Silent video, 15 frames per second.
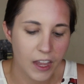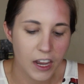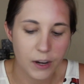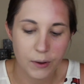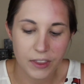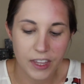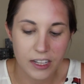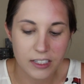
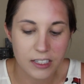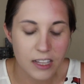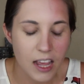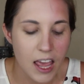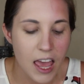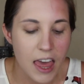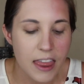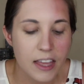anyway, that's
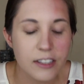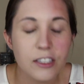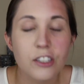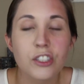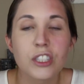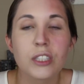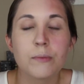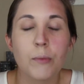a
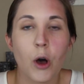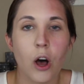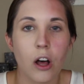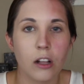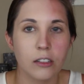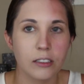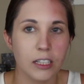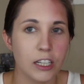
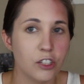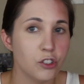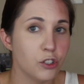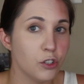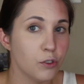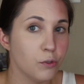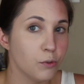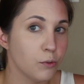small
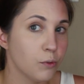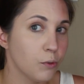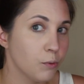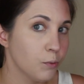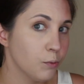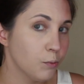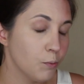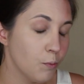issue.
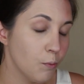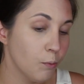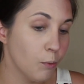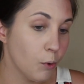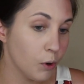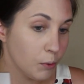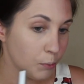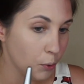
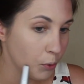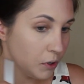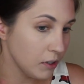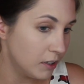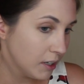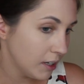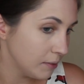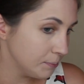More
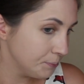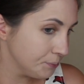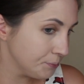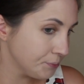importantly,